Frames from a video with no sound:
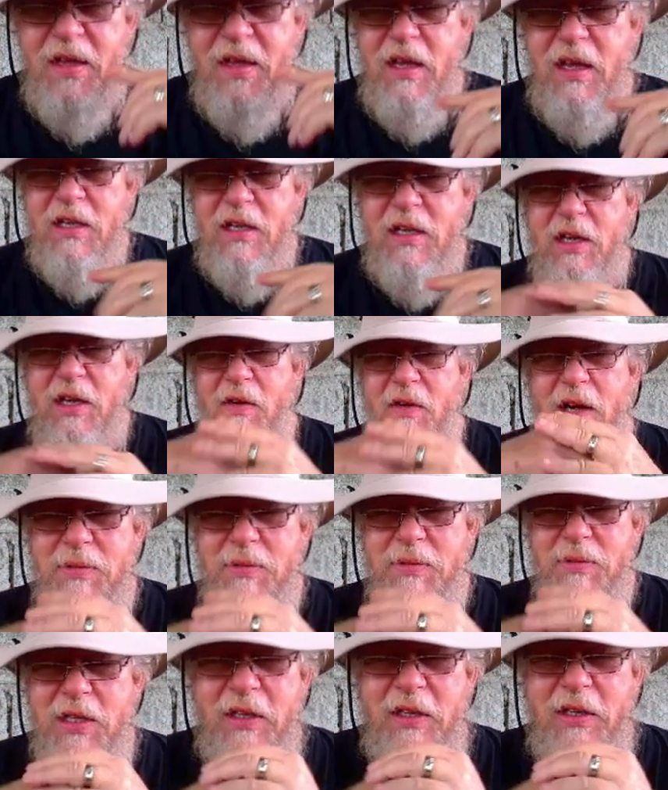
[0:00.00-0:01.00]
So I'm
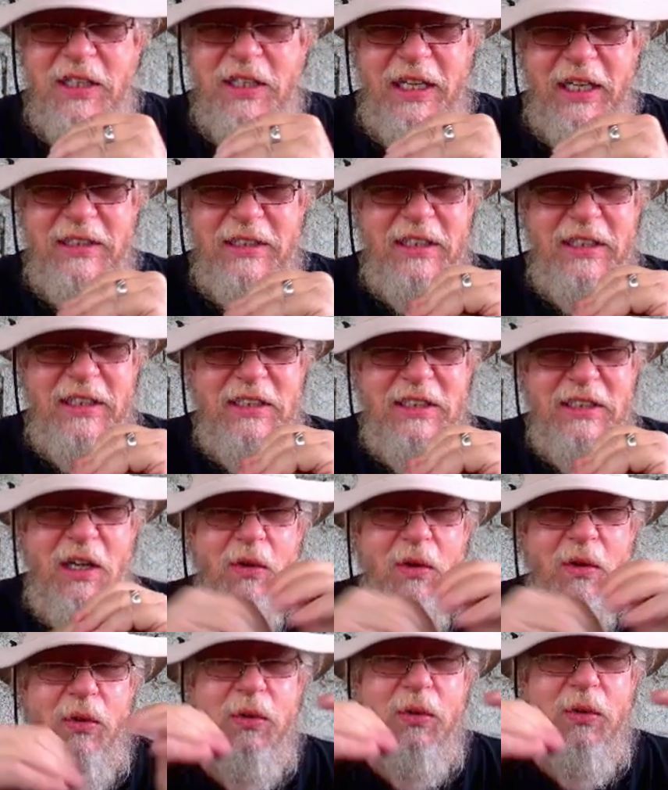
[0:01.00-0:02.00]
starting to think that this
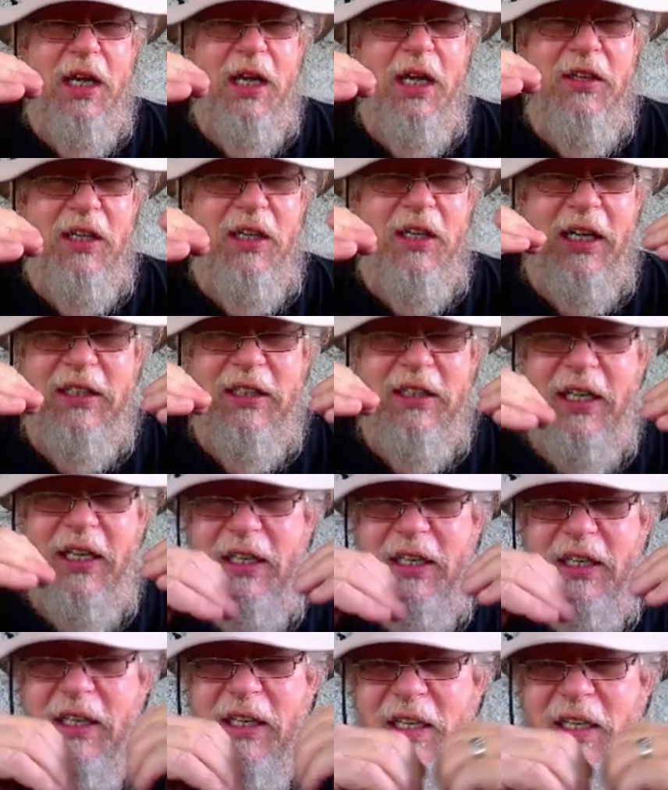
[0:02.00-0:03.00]
whole Jonathan Kleck
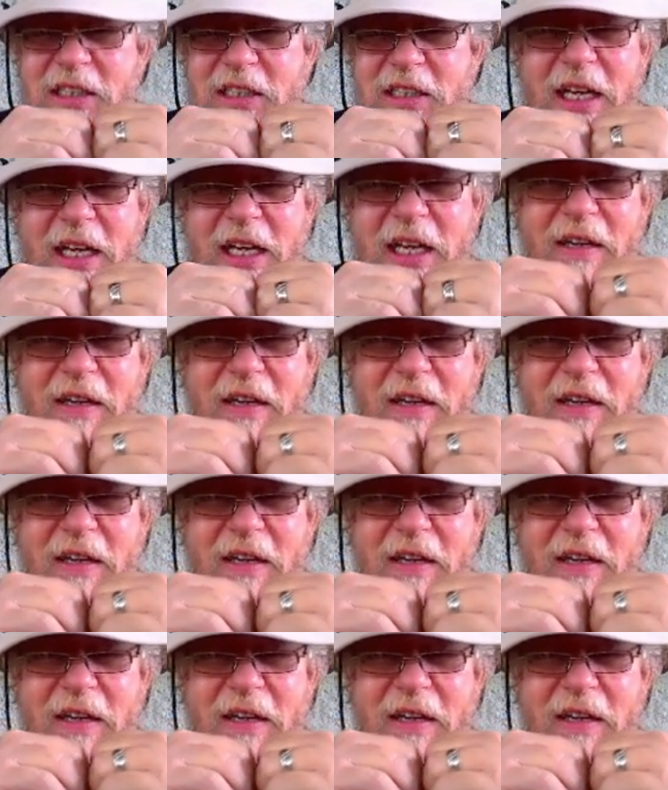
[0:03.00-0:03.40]
thing is like